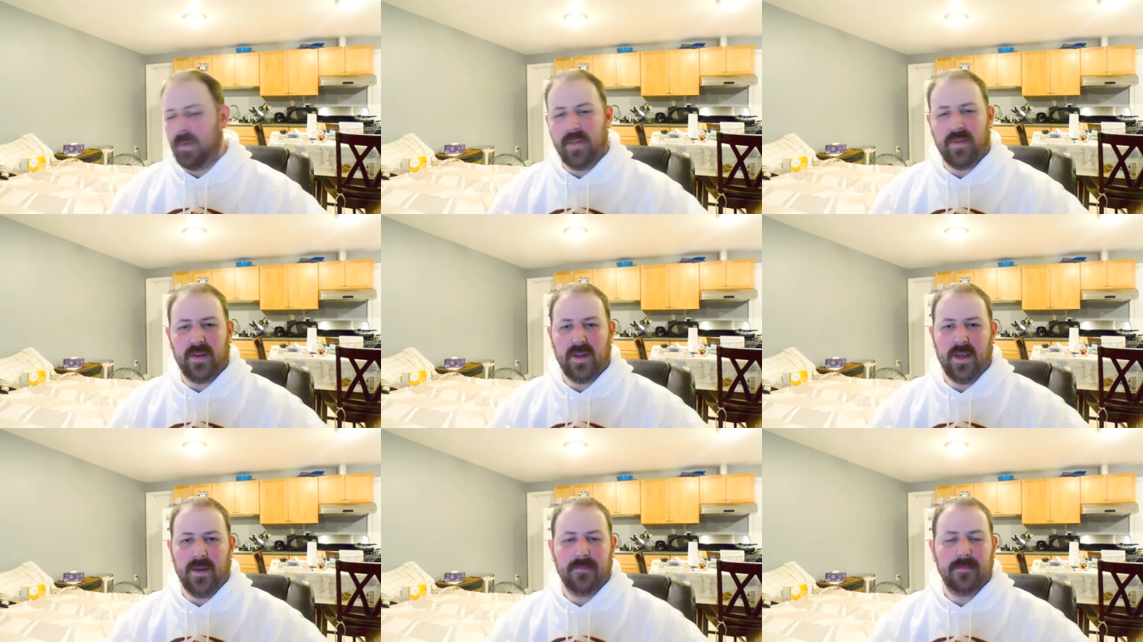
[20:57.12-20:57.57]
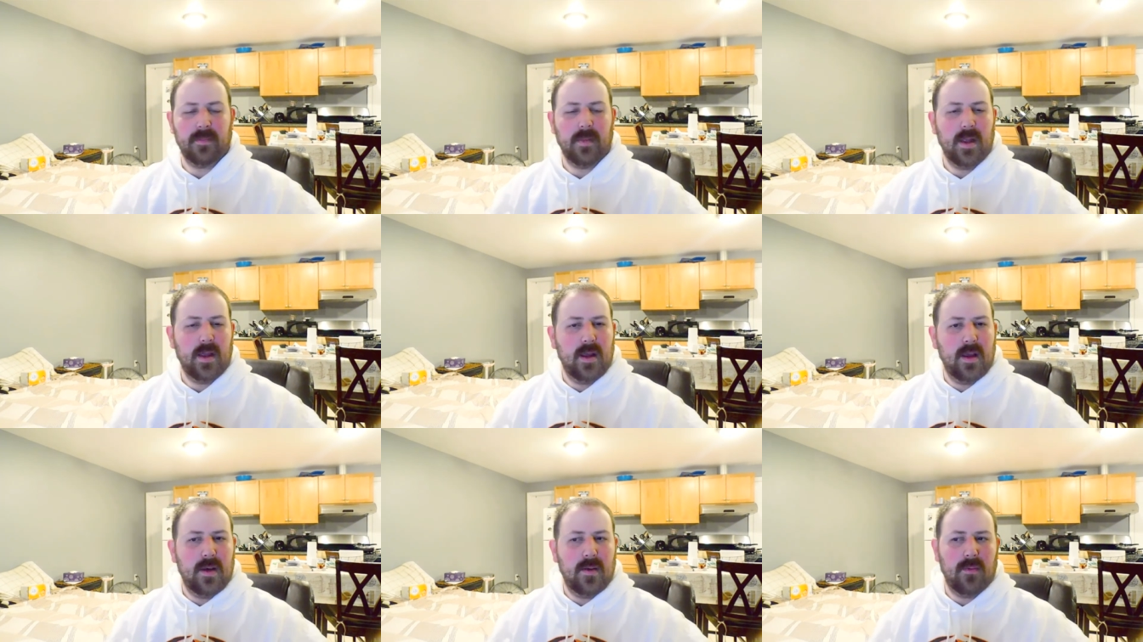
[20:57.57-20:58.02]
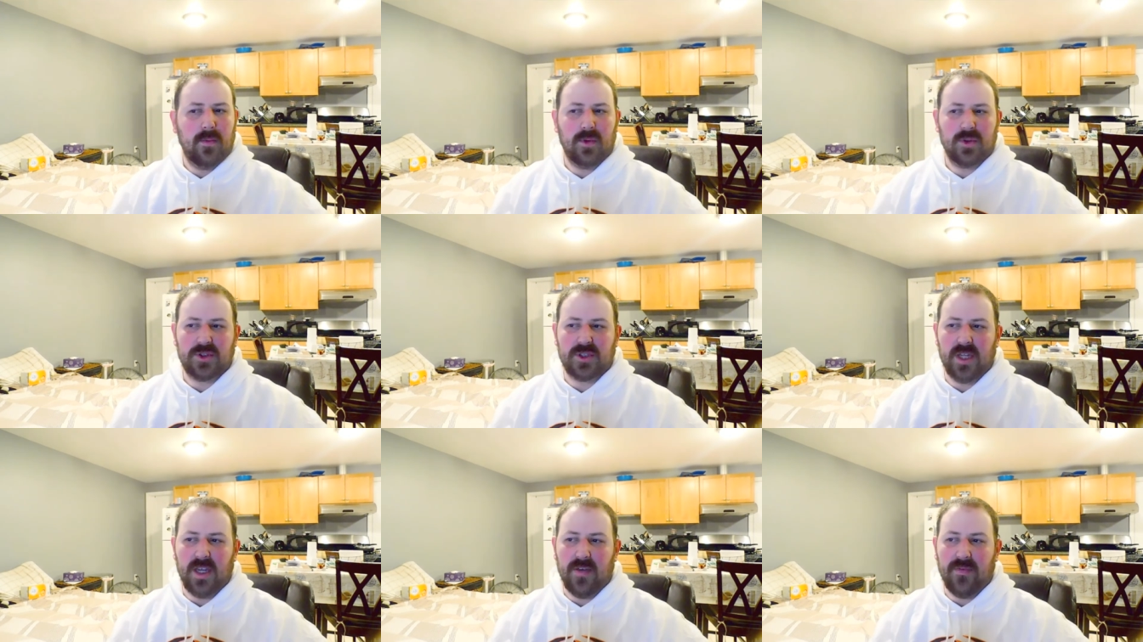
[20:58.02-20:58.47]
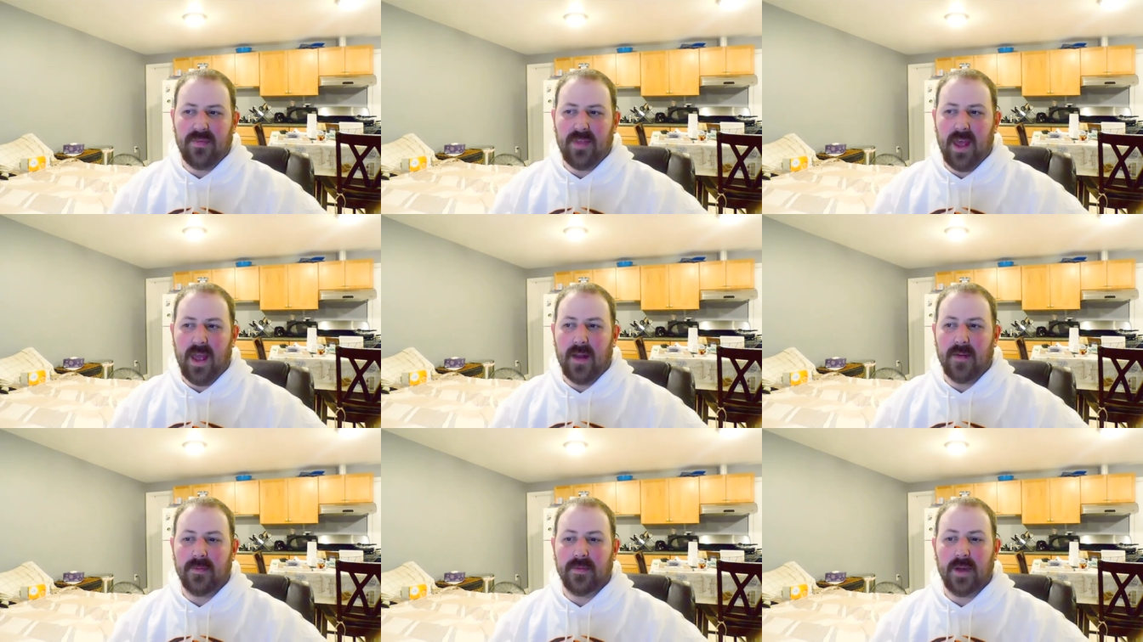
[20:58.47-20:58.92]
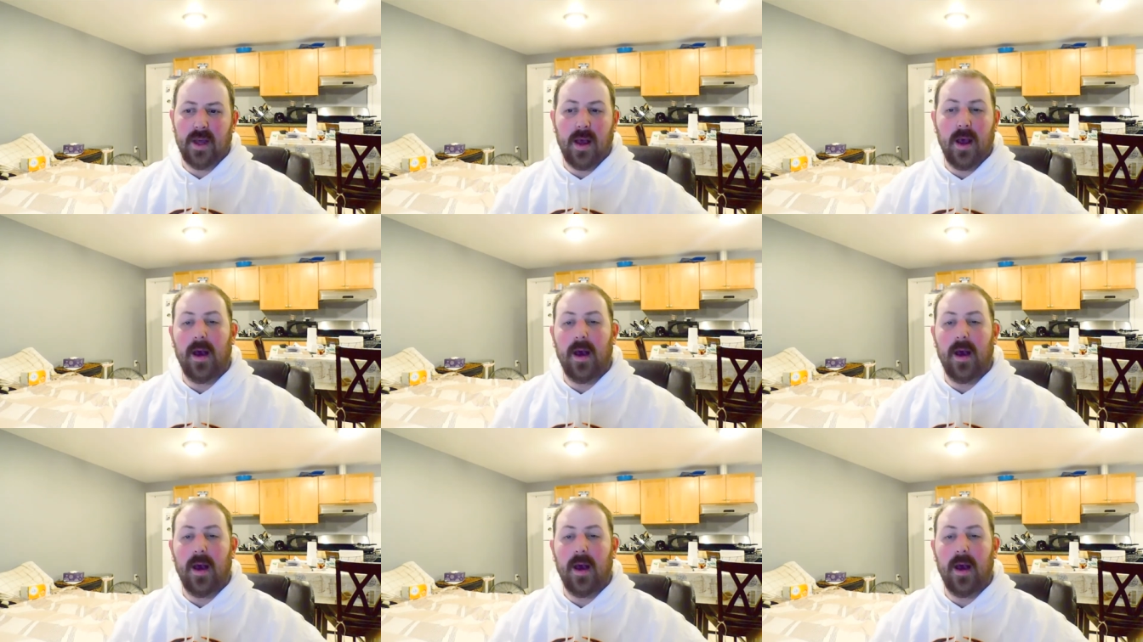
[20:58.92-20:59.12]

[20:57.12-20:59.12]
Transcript: Nothing yet. We'll see if that